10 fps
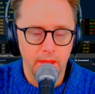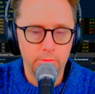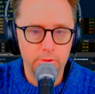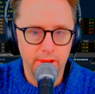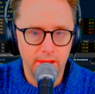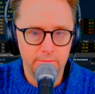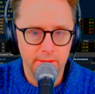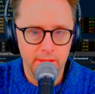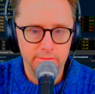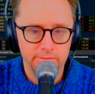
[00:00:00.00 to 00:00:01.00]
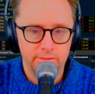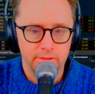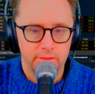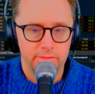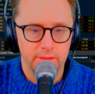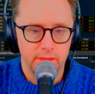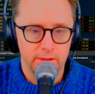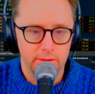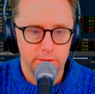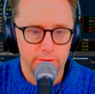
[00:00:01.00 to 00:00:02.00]
would recommend that
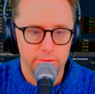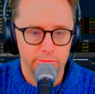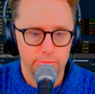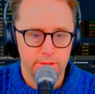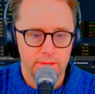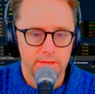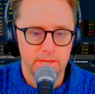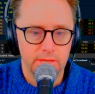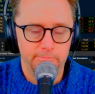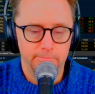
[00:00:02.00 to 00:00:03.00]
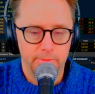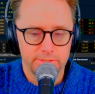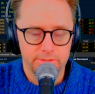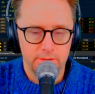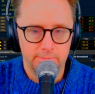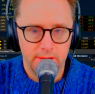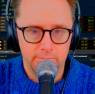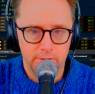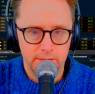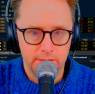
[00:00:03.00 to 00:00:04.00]
you keep a certain amount of
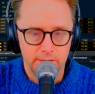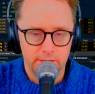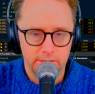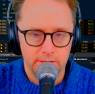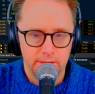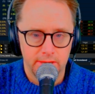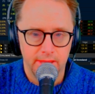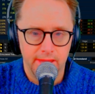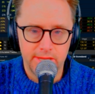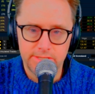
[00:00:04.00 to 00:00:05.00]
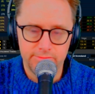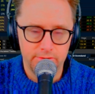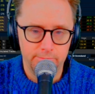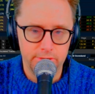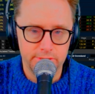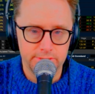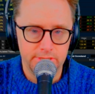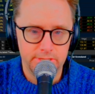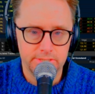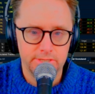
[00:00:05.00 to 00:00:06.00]
money in cash for
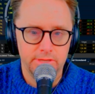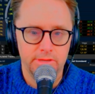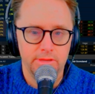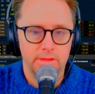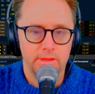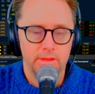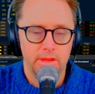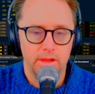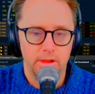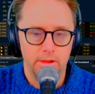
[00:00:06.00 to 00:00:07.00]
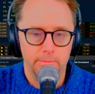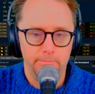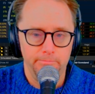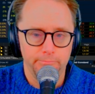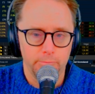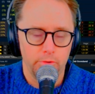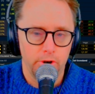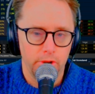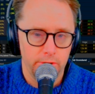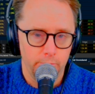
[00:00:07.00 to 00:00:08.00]
emergencies. Or,
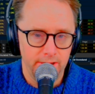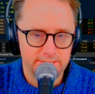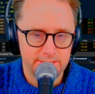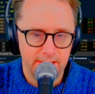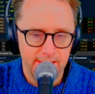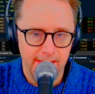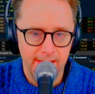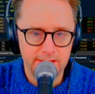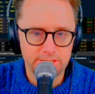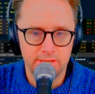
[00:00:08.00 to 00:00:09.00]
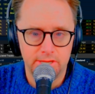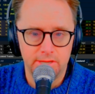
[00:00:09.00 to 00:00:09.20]
when I say cash